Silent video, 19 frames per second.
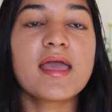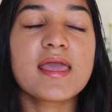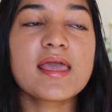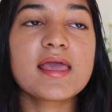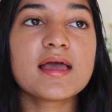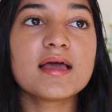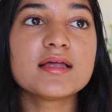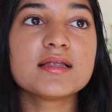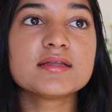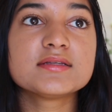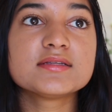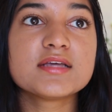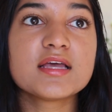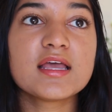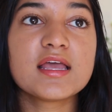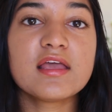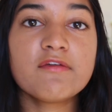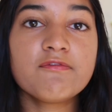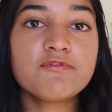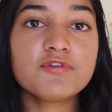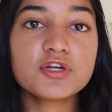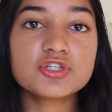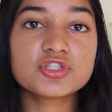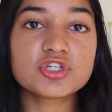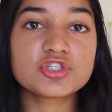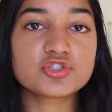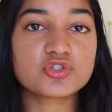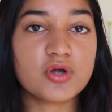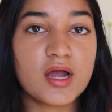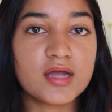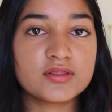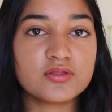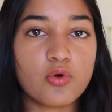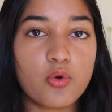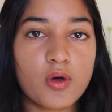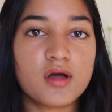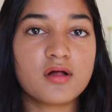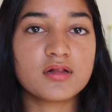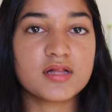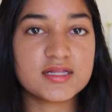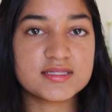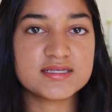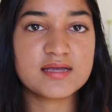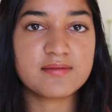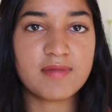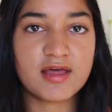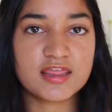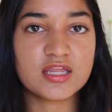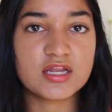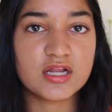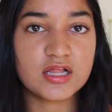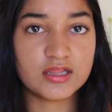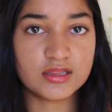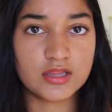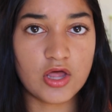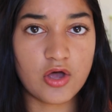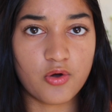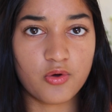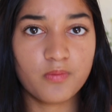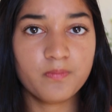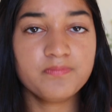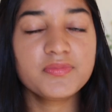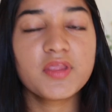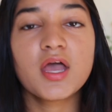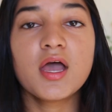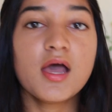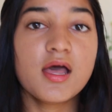And if you're just trying the oil cleansing method alone,